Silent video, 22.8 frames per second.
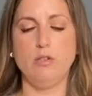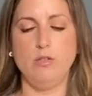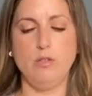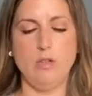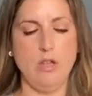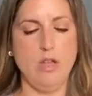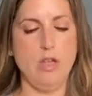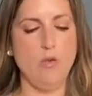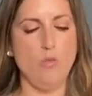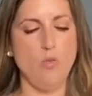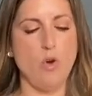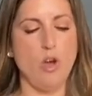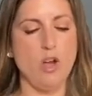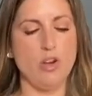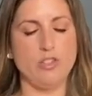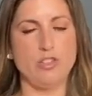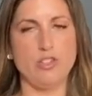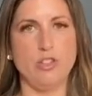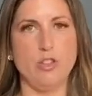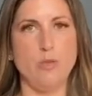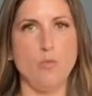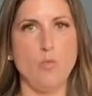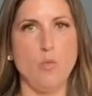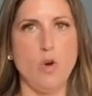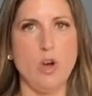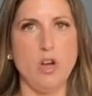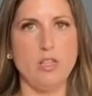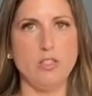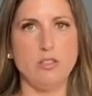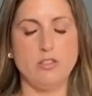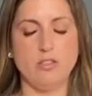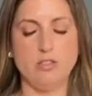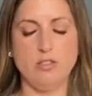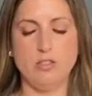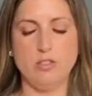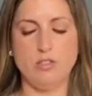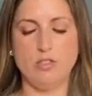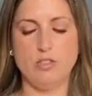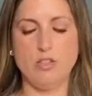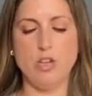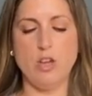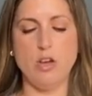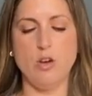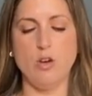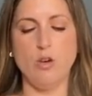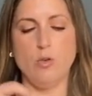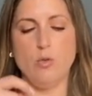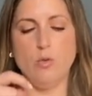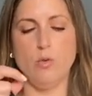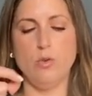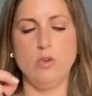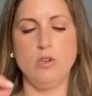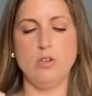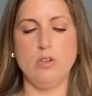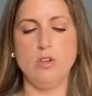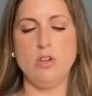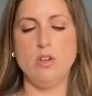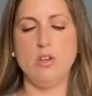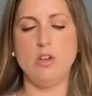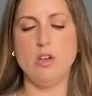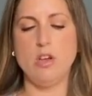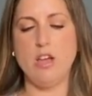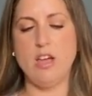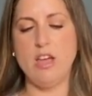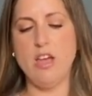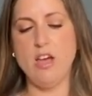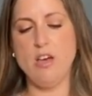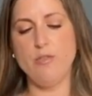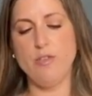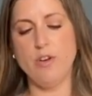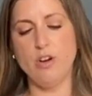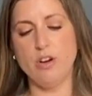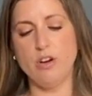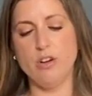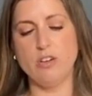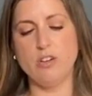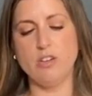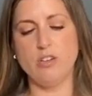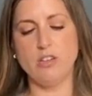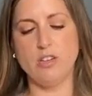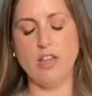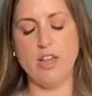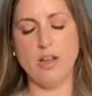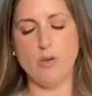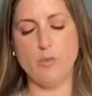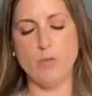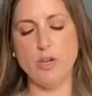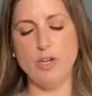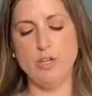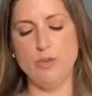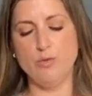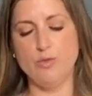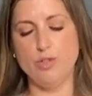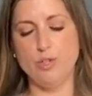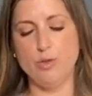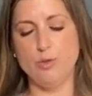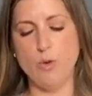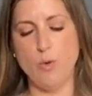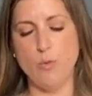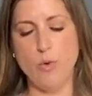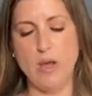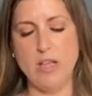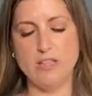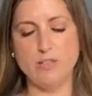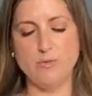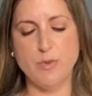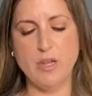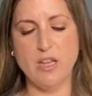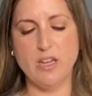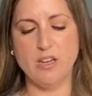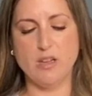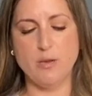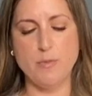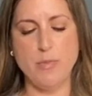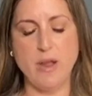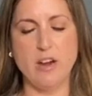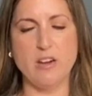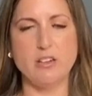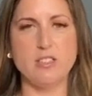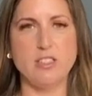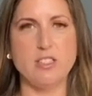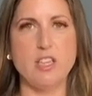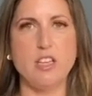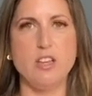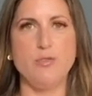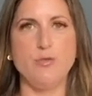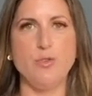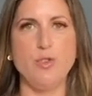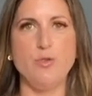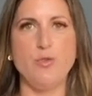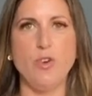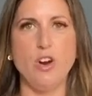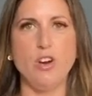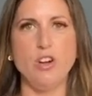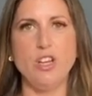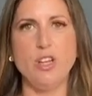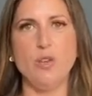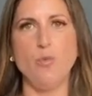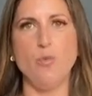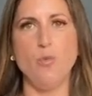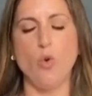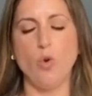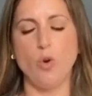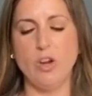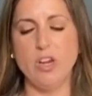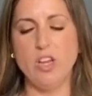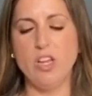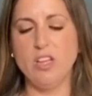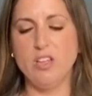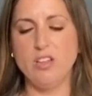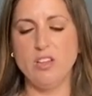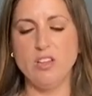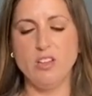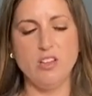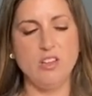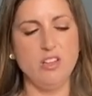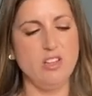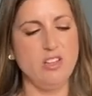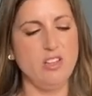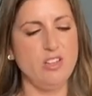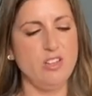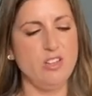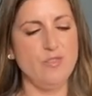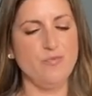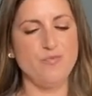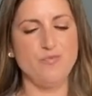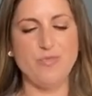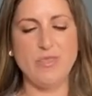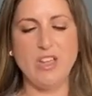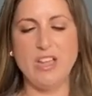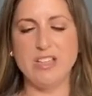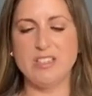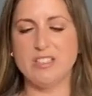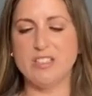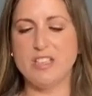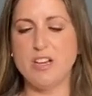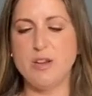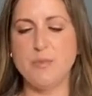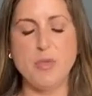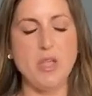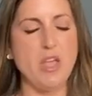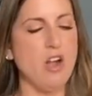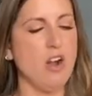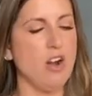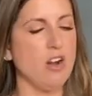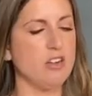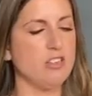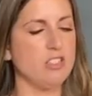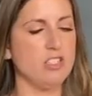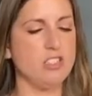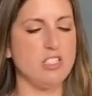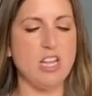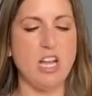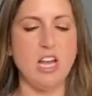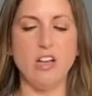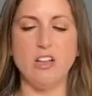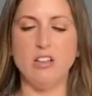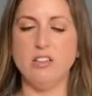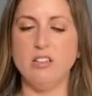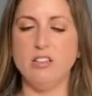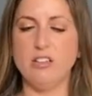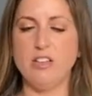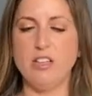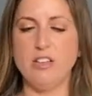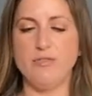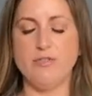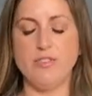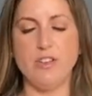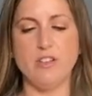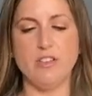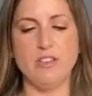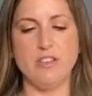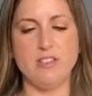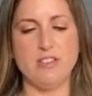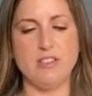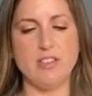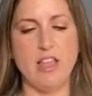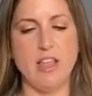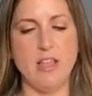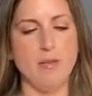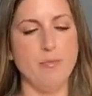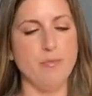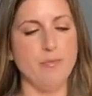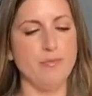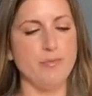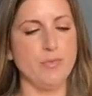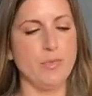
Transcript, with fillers: and washed them once. So I have heard, like, when you do a waistband comparison, if you've already worn it, it's gonna be hard to tell if they're the same,